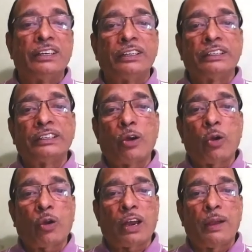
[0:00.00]
they
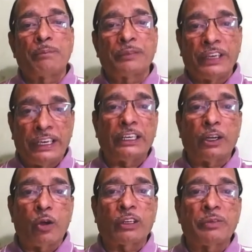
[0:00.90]
are in
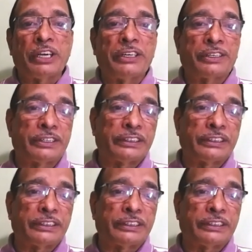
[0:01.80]
government,